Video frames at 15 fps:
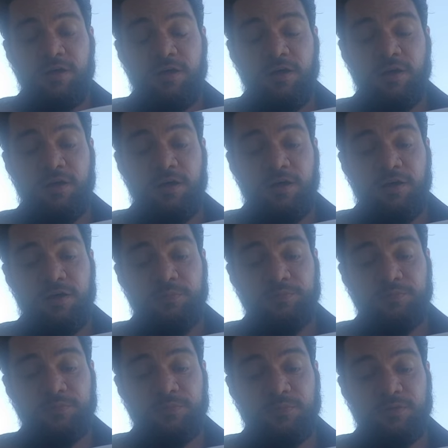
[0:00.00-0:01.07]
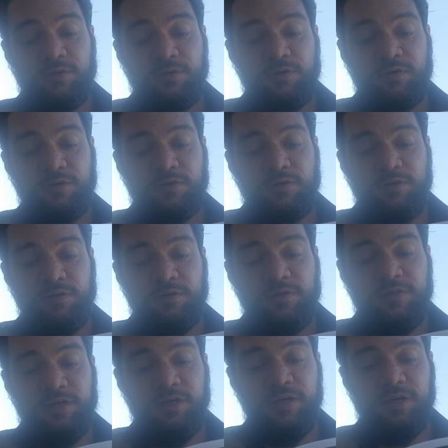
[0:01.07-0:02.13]
how
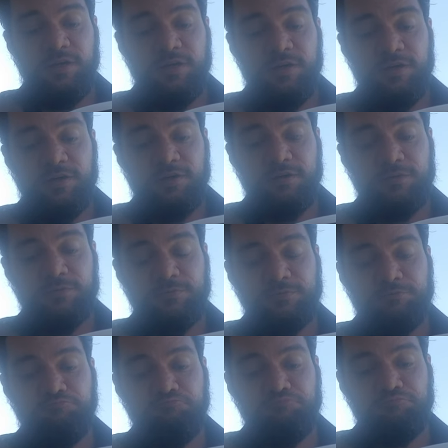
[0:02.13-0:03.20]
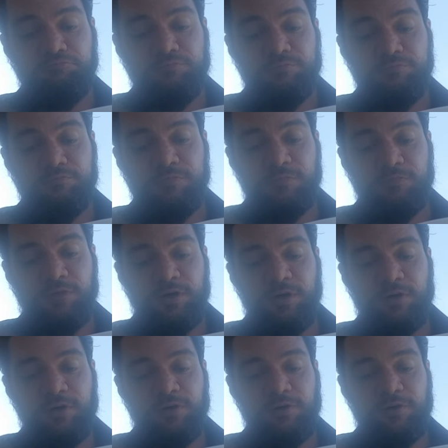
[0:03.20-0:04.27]
do
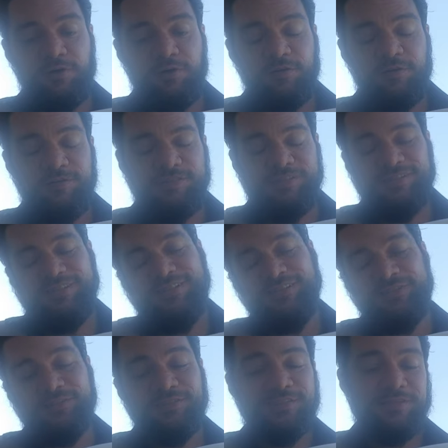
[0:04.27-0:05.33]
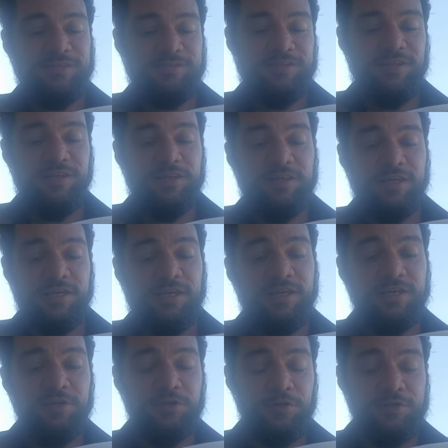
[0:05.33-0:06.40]
I say this? The
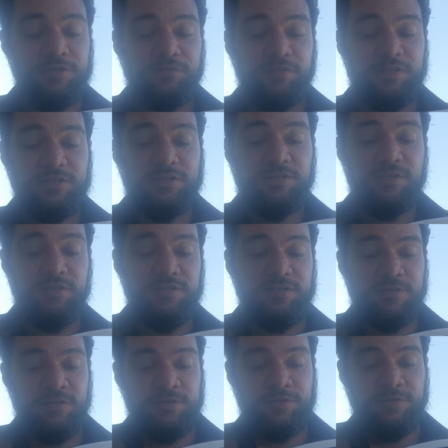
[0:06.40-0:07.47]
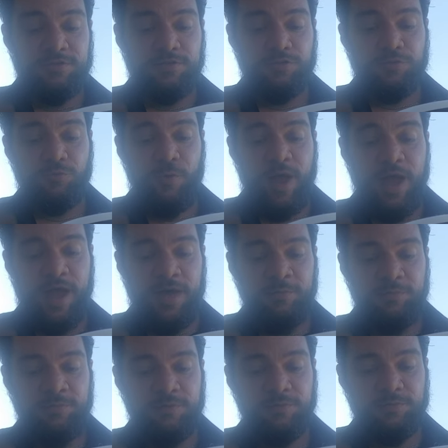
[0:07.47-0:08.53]
eels of the season
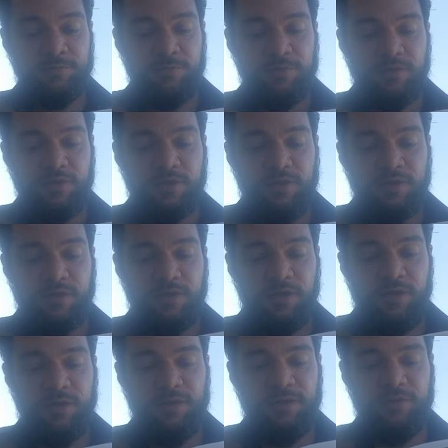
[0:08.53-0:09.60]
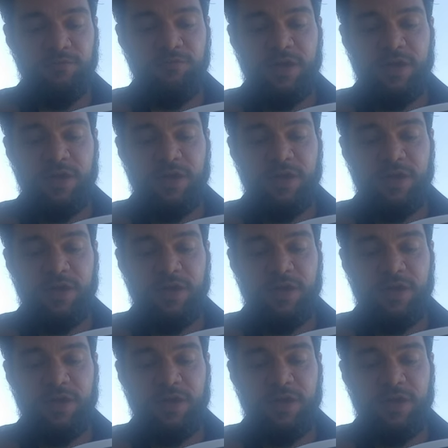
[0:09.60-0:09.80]
swam in the